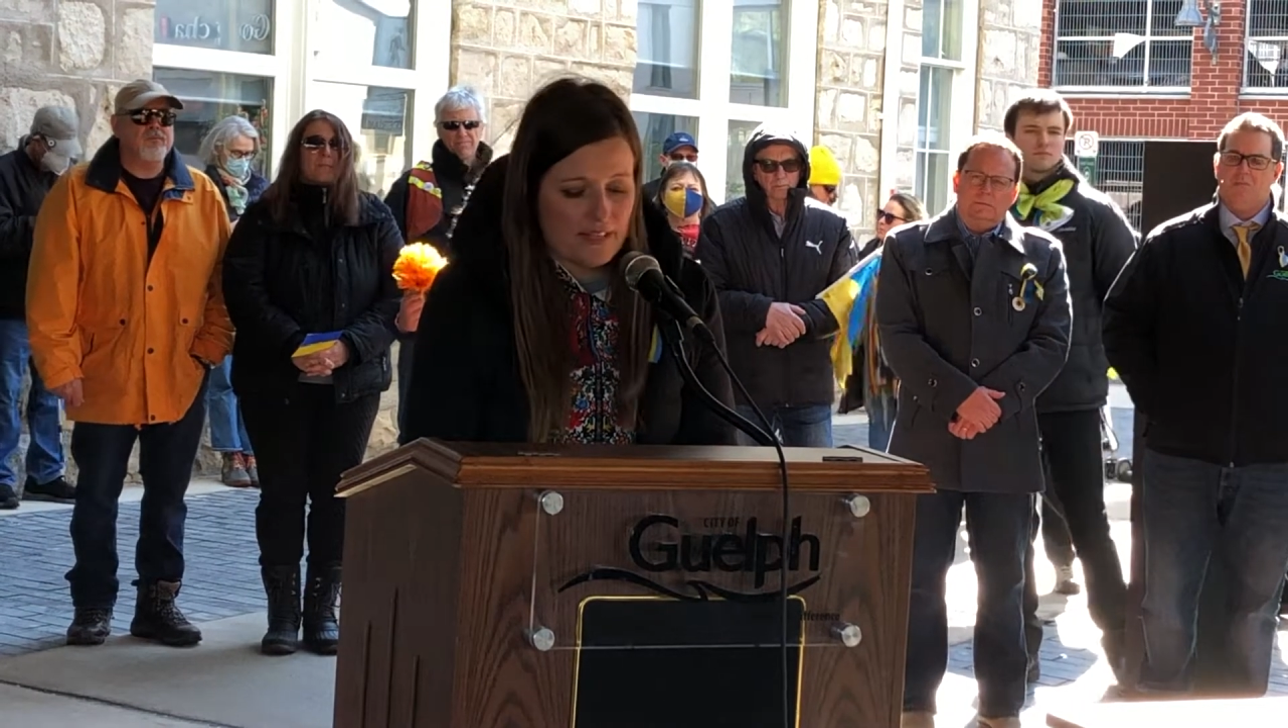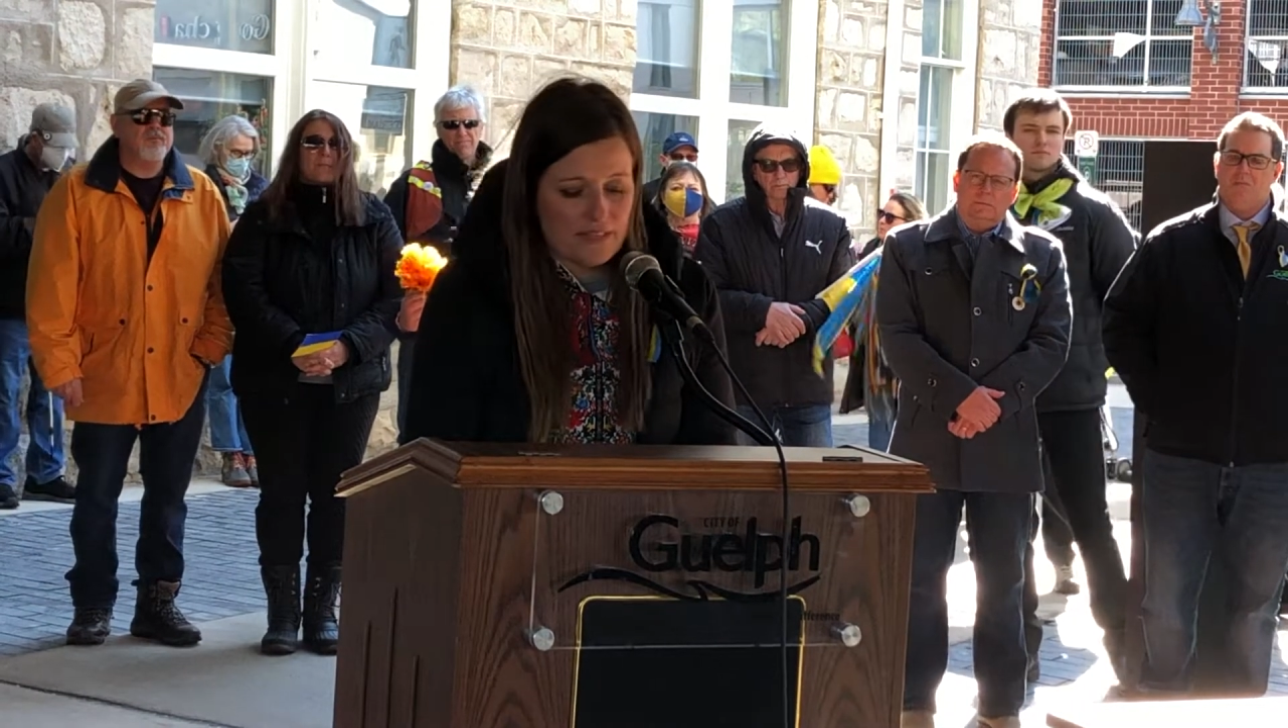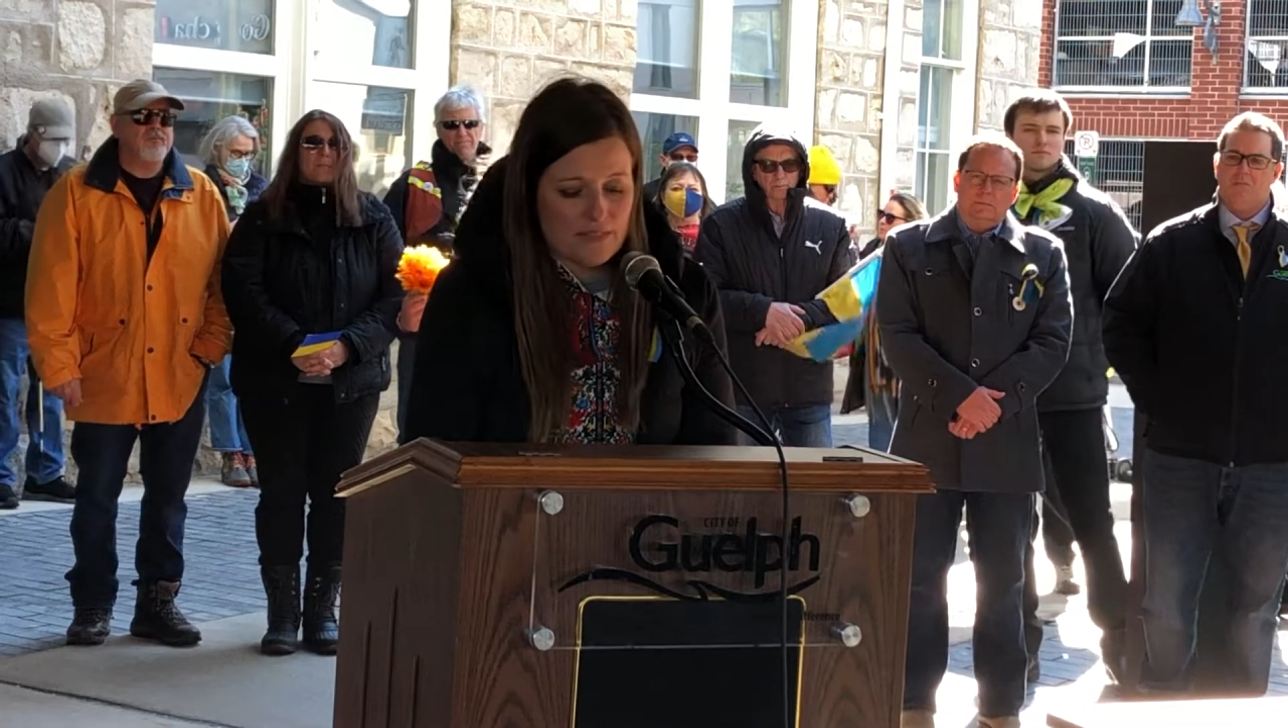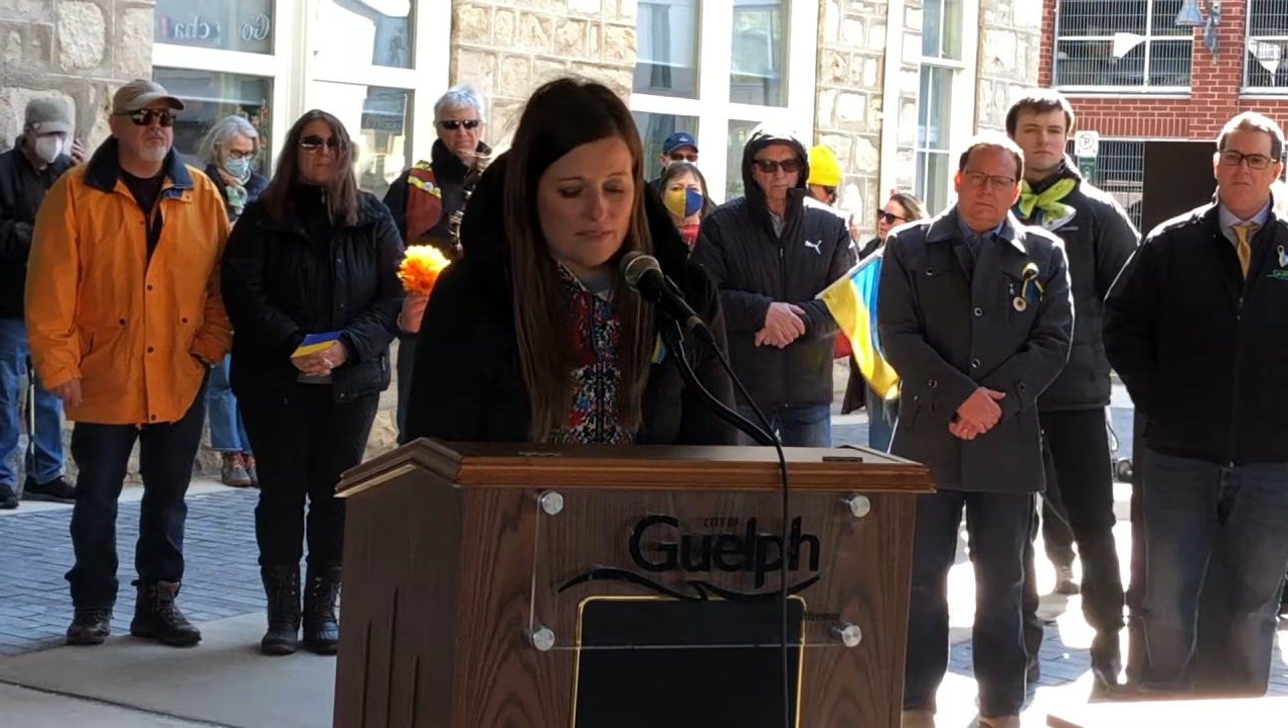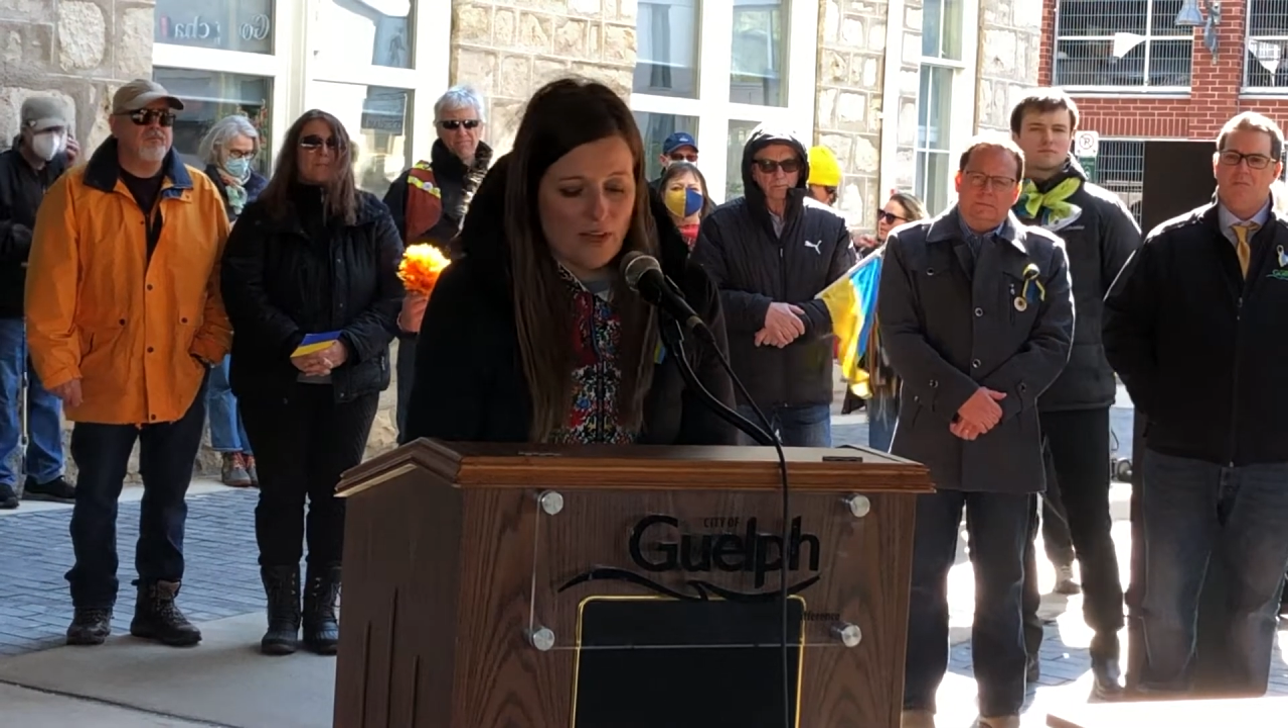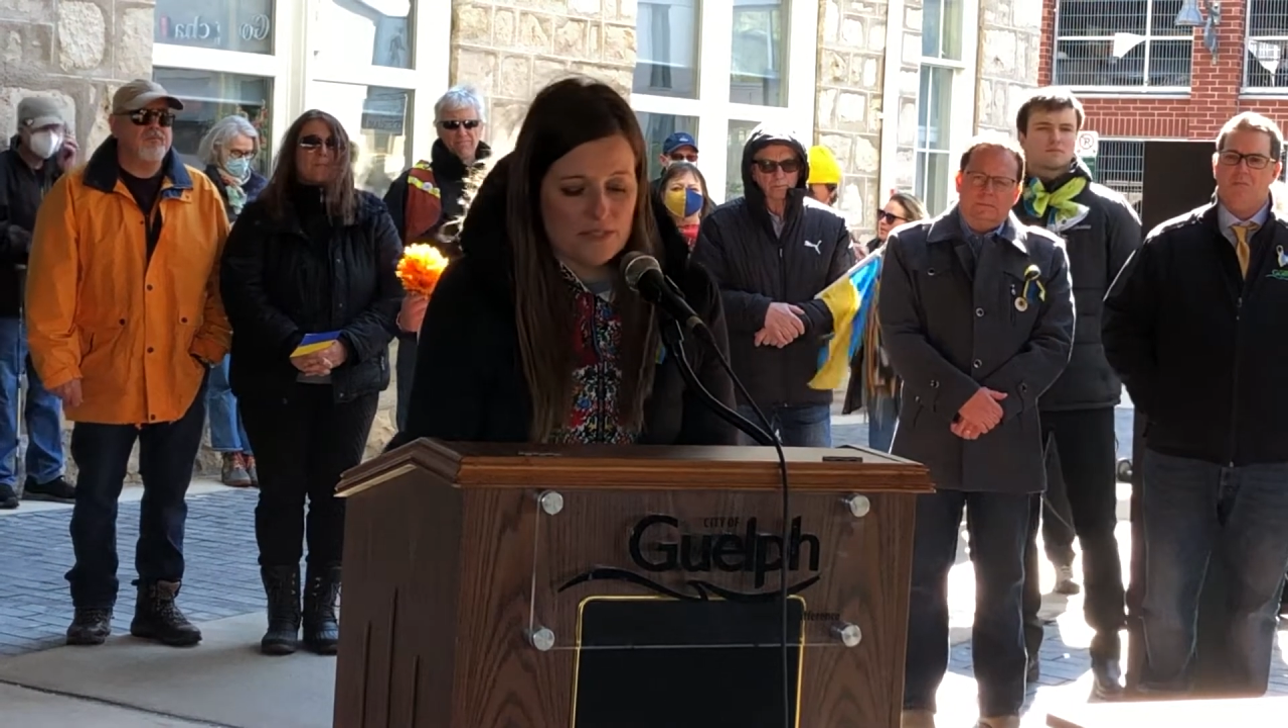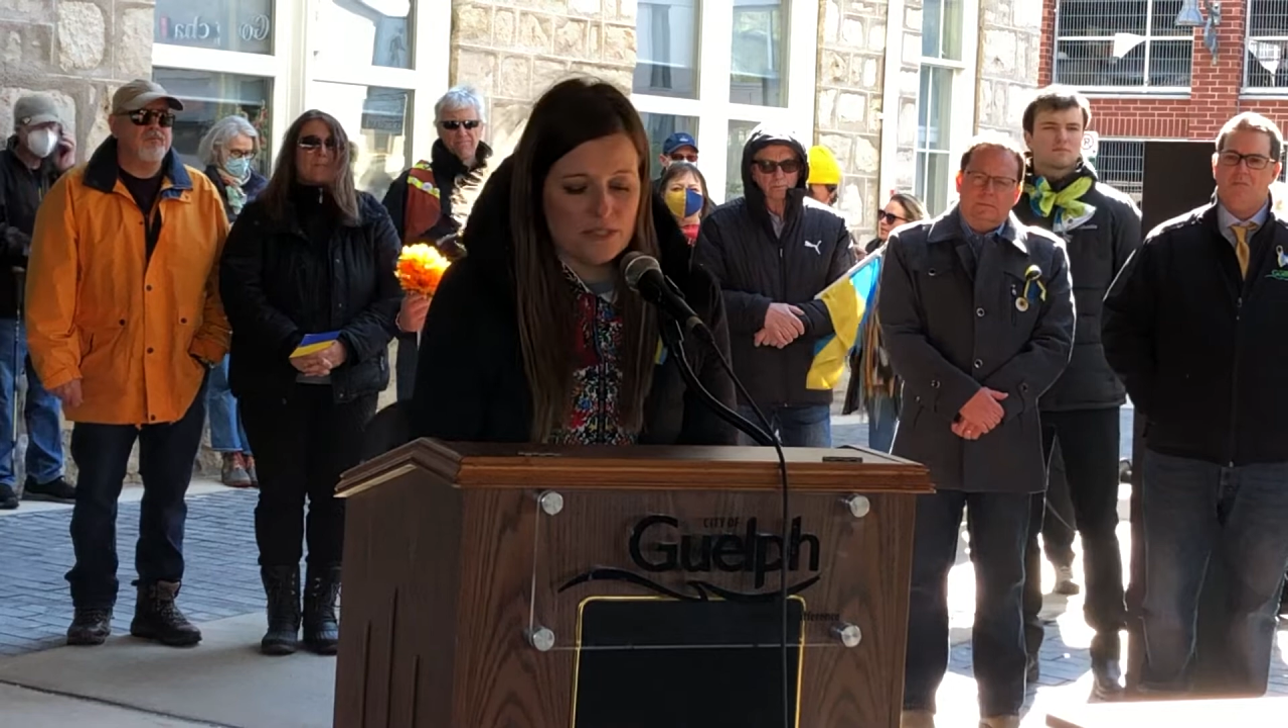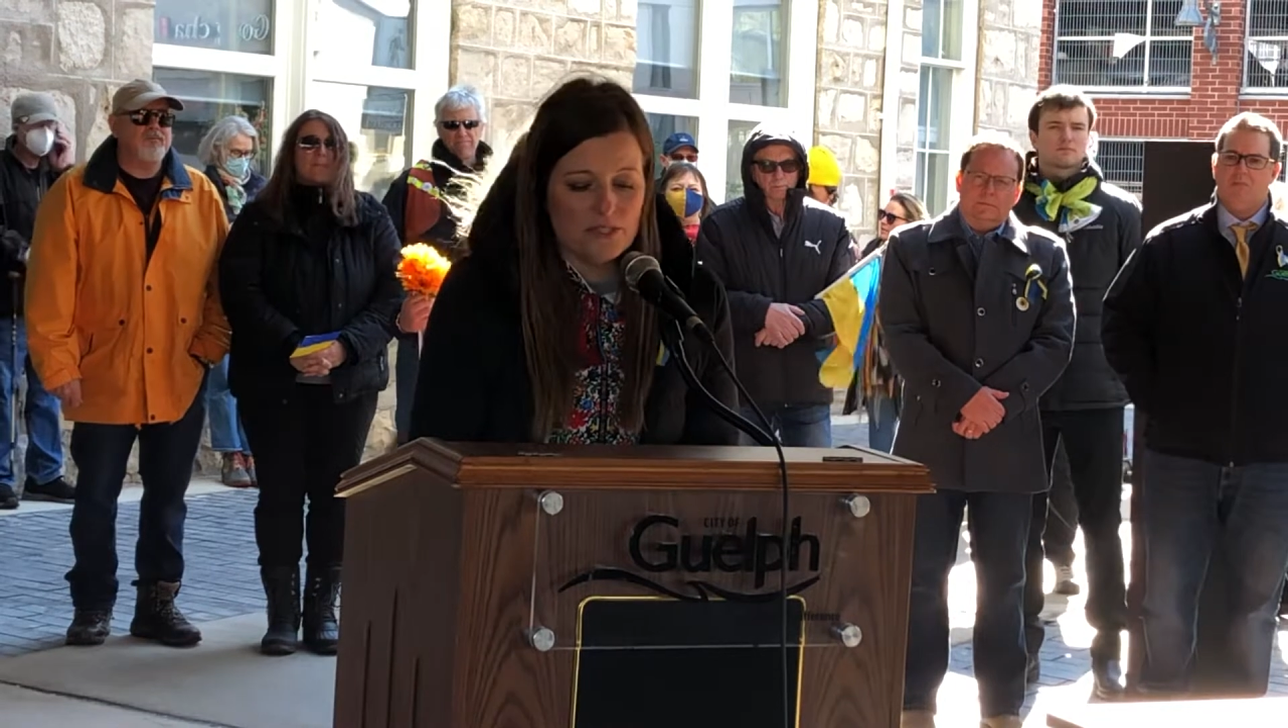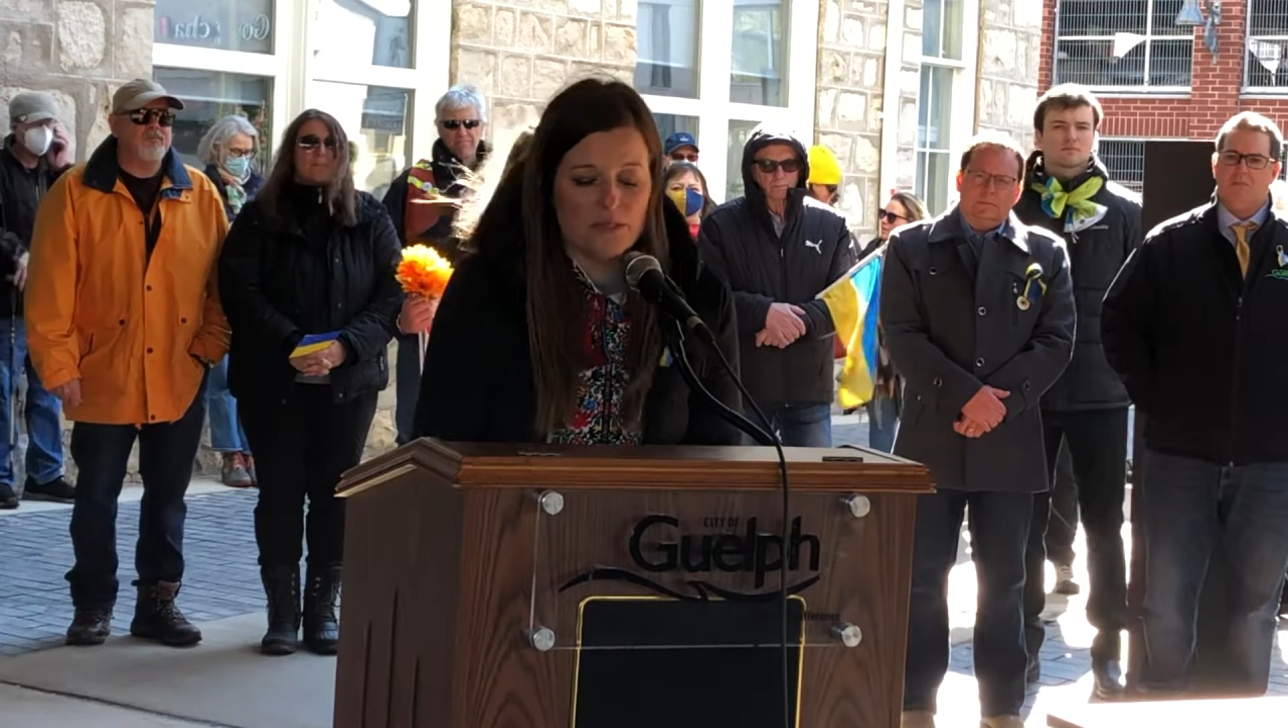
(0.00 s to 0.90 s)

is false